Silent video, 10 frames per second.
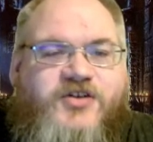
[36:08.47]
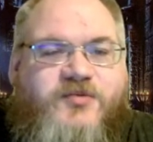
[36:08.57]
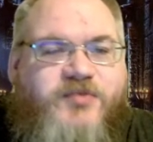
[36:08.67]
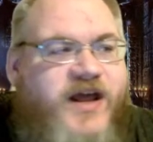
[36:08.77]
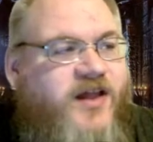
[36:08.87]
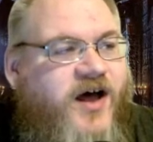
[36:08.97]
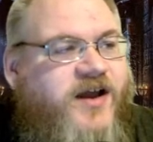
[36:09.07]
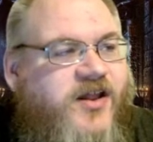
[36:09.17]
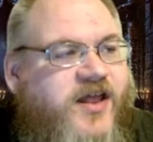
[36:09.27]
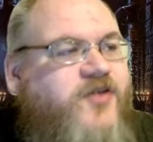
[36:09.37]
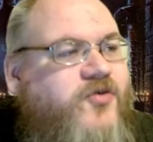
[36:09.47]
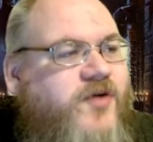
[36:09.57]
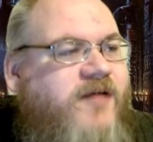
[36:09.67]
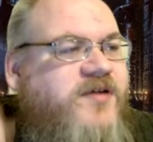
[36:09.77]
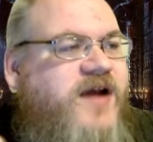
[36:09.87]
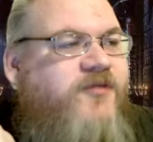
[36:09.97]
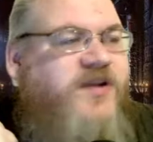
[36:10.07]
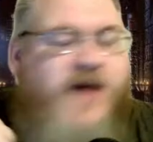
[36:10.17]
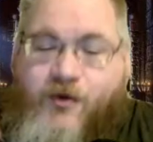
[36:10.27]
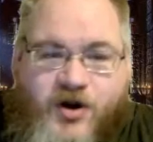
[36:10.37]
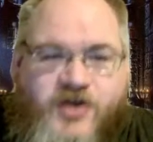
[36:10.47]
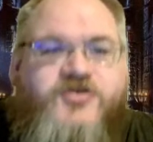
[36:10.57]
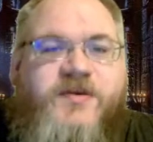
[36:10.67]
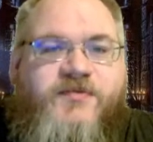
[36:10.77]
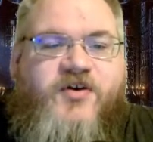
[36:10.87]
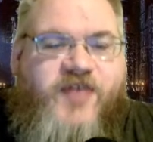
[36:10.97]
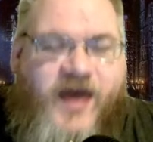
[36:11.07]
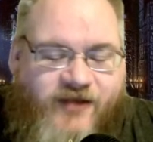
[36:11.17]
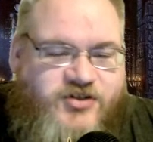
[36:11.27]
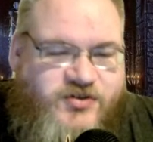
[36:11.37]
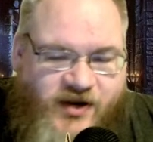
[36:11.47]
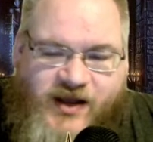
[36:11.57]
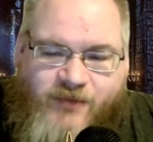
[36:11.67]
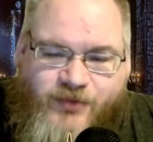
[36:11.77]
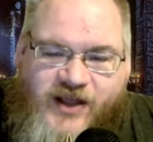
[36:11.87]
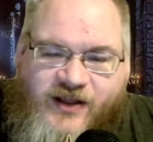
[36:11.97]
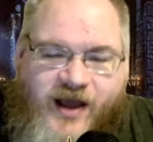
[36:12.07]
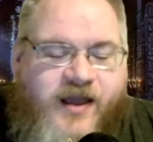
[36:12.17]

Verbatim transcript: into a blaylock and i'm like ooh i would i would i, I want to do something word, with that and i would just write down blaylock